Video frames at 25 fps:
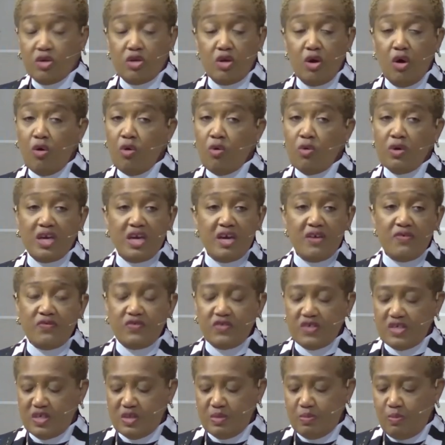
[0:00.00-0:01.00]
No
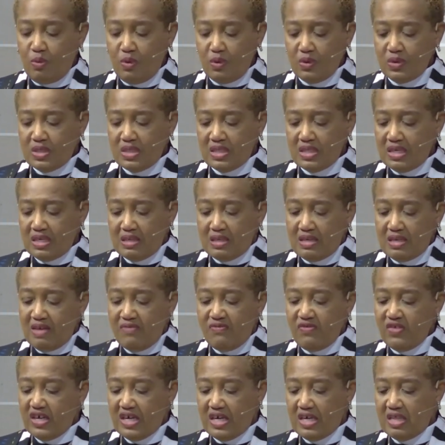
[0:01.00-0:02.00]
gift is more
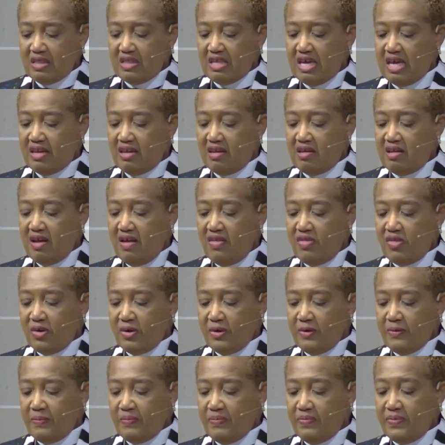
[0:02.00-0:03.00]
significant than
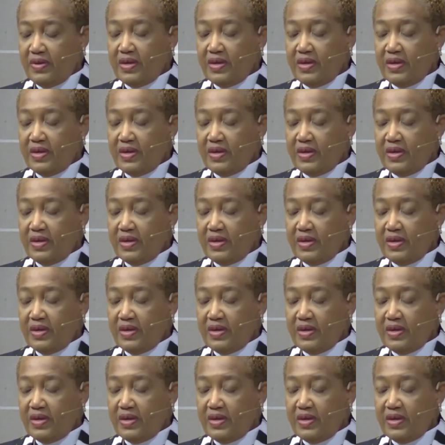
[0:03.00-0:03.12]
another.